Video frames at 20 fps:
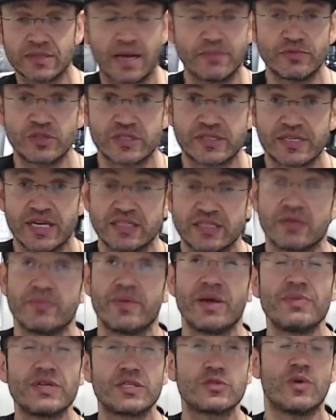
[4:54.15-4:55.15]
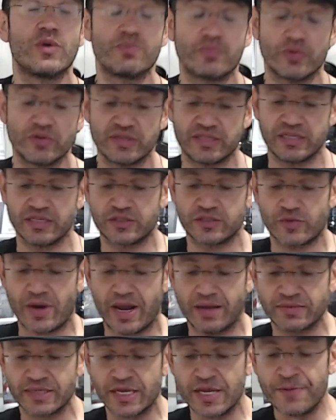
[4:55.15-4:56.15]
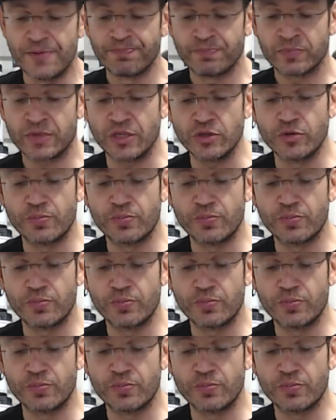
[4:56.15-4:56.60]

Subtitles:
I'm just guessing, maybe it's 1.6 grams. then you